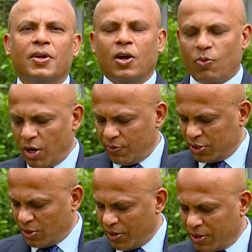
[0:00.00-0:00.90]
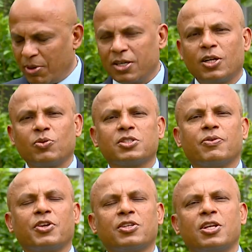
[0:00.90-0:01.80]
What we saw in the bird, that was the
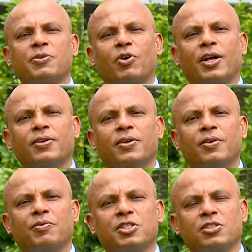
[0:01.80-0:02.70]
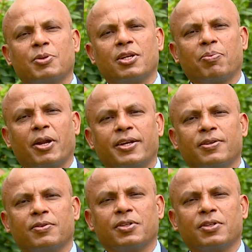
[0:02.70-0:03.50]
freshly one which has been applied.